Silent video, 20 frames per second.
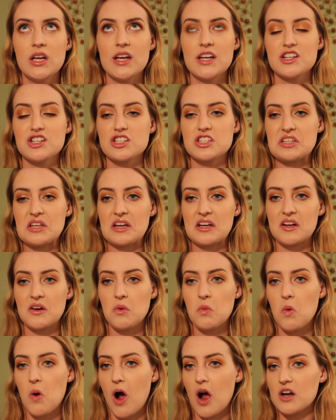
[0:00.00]
and just like
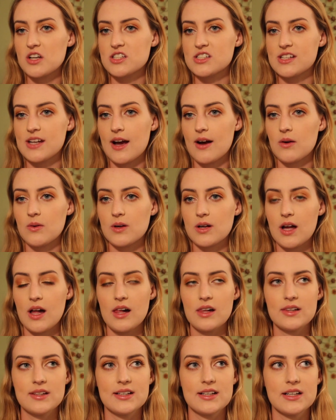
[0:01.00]
a washed out
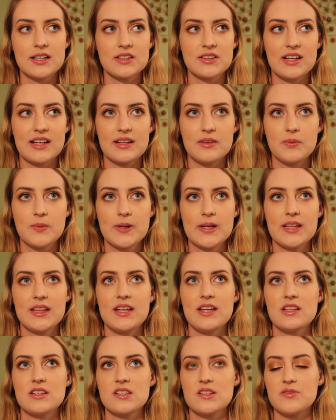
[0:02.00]
color, like
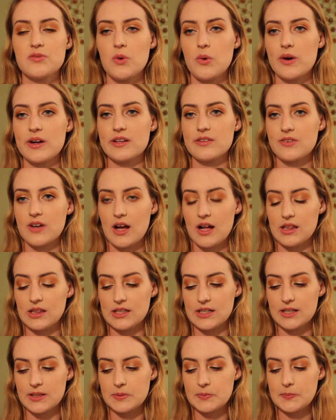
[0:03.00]
really devoid of
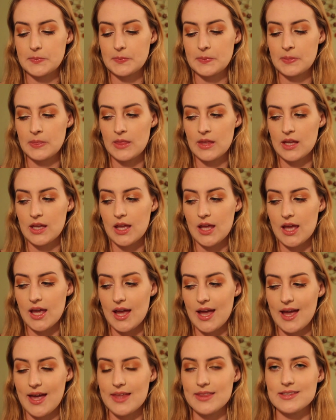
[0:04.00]
color.
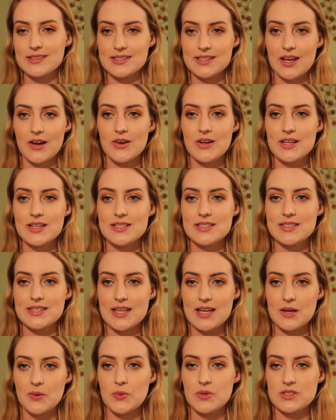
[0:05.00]
And the scariest
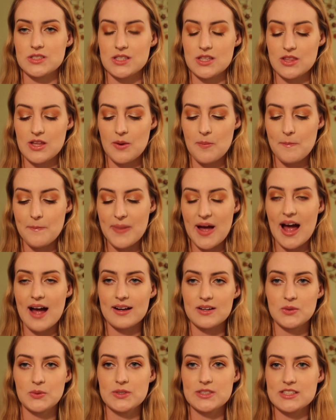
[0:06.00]
thing was their
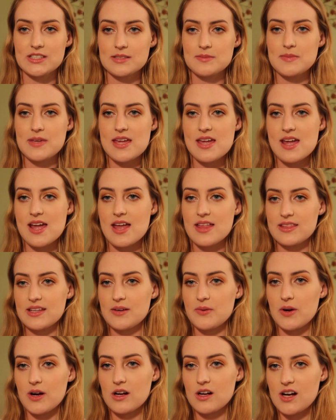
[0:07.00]
back was to me, and
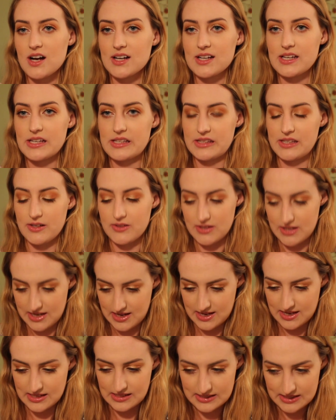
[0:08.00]
they were hugging their
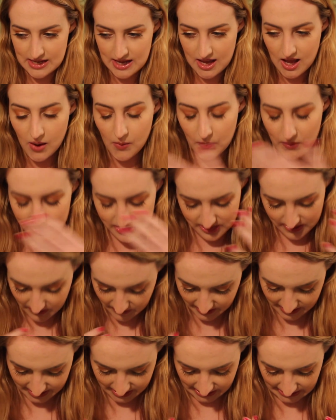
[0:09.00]
knees with
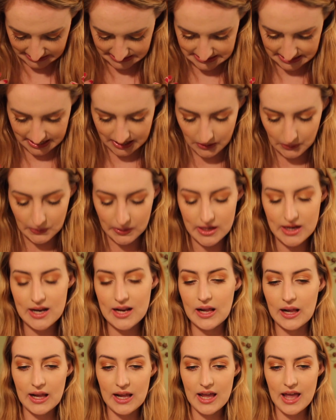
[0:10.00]
their head down.
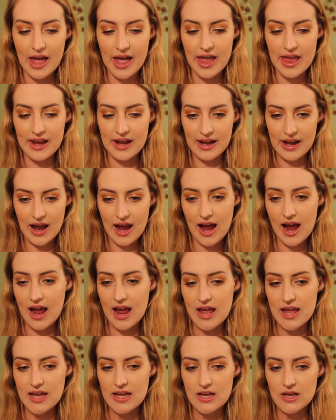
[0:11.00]
And
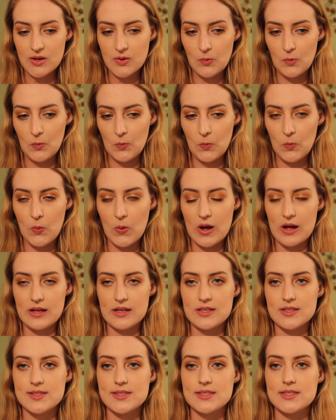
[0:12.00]
I
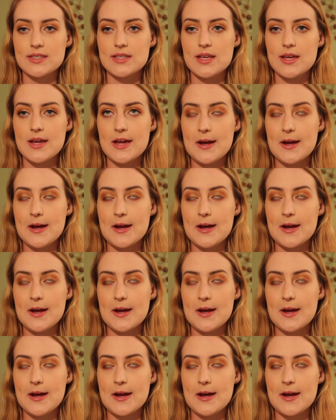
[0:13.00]
was